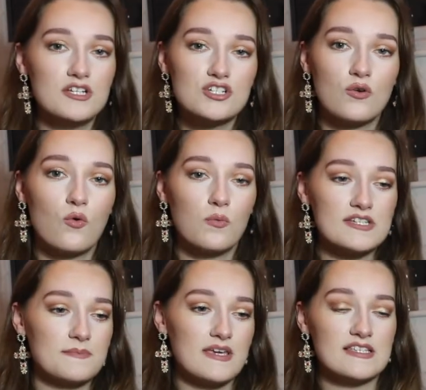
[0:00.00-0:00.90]
She'll
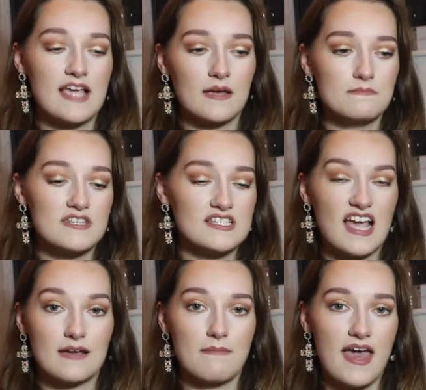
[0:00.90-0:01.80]
always be the
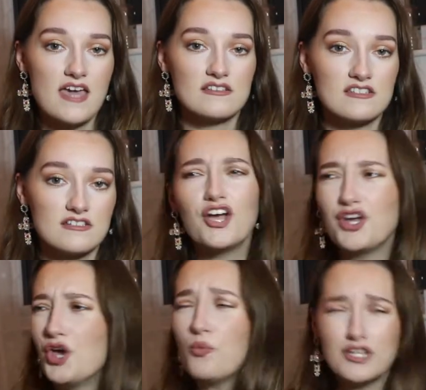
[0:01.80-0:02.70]
second best.
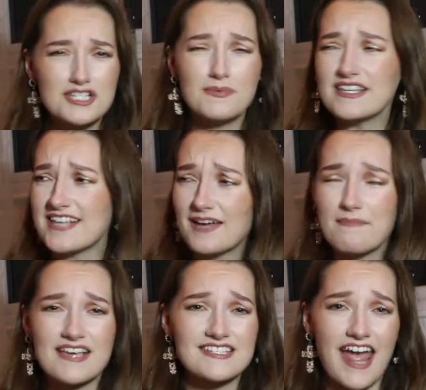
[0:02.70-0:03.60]
Who wants to be second
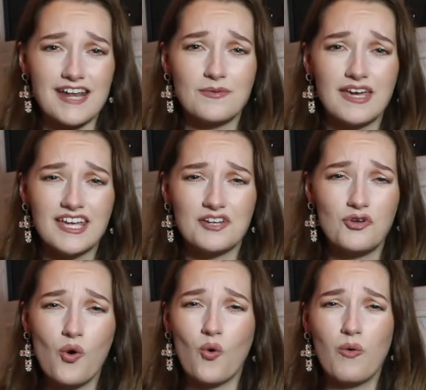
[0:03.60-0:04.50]
best anyway?
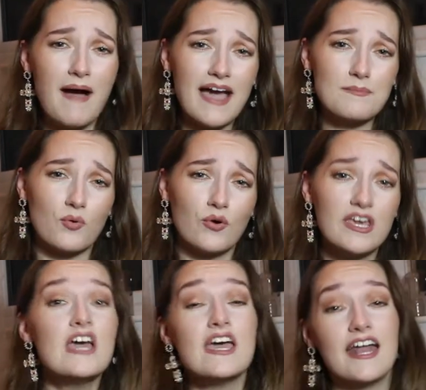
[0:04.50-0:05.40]
No, bye
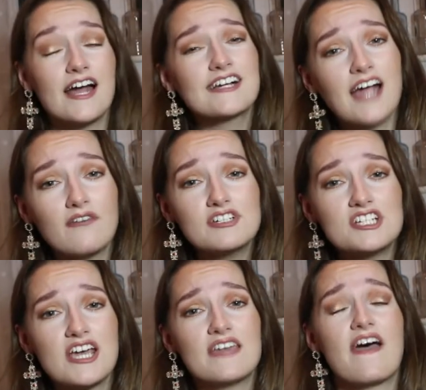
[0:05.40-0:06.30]
boy. And I can
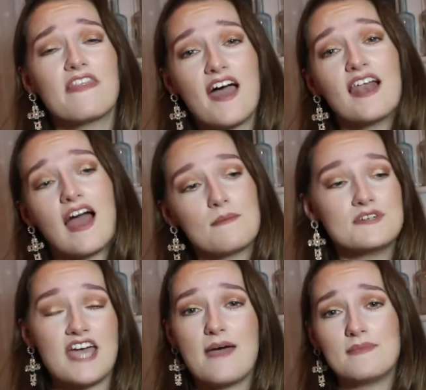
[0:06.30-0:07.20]
guarantee that that'll happen
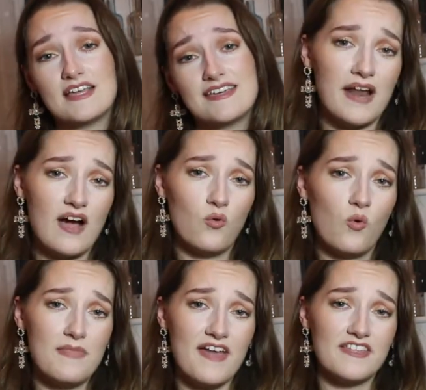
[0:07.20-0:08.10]
to Emily. But I
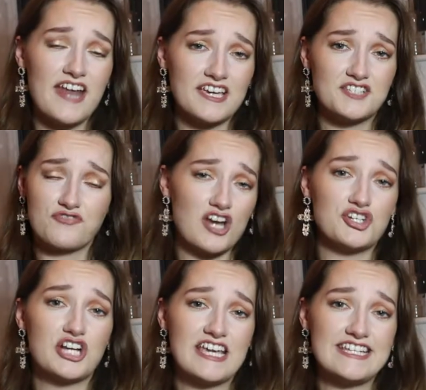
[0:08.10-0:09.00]
hope that the nice
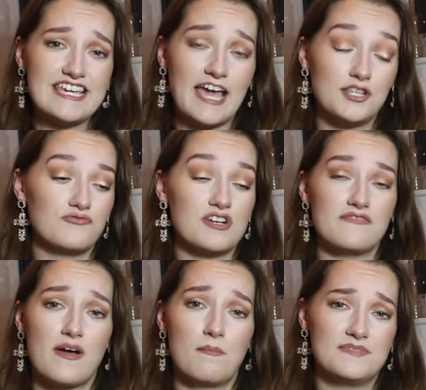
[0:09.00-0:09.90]
French lady gets rid of
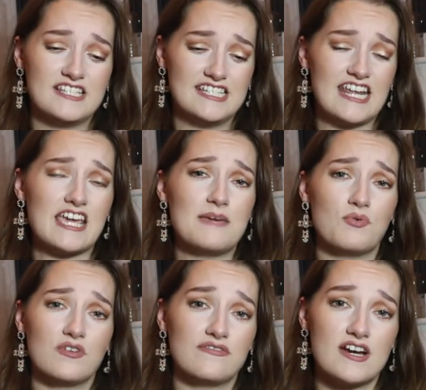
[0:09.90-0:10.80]
her stinky
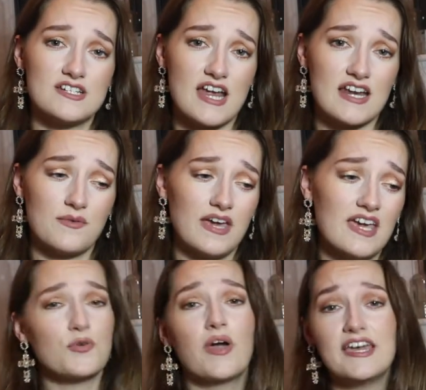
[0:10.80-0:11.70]
boyfriend anyway.
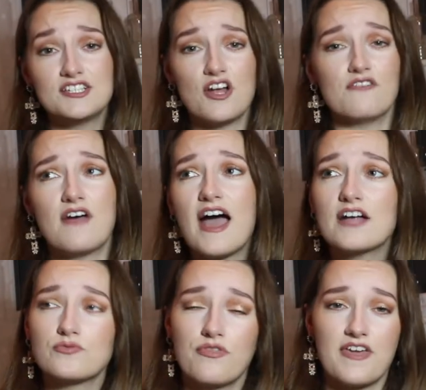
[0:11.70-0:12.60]
So I
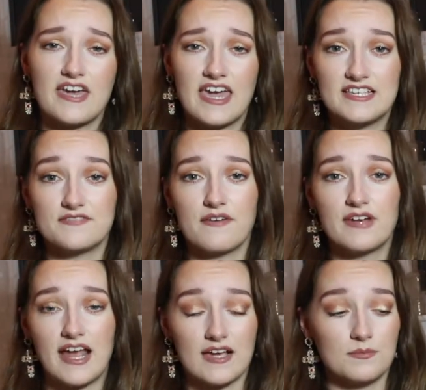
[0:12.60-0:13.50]
don't think he's very
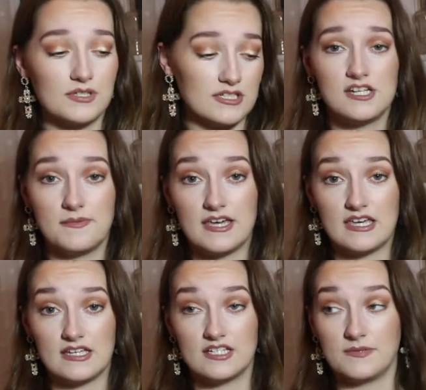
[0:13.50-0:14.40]
likeable, to
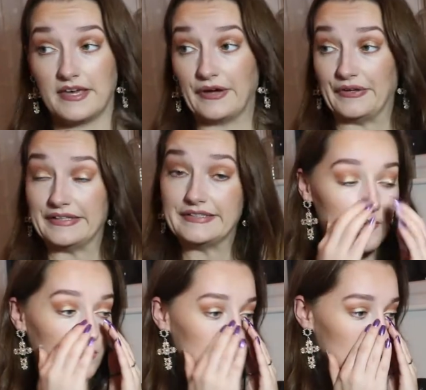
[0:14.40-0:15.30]
be honest.
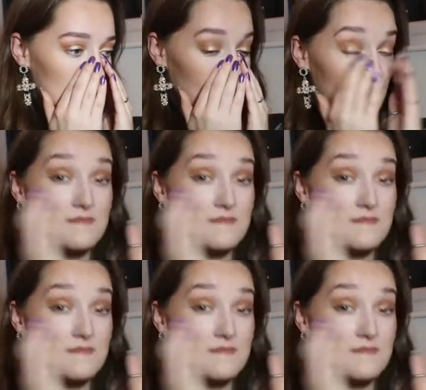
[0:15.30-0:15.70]
I'm gonna sneeze.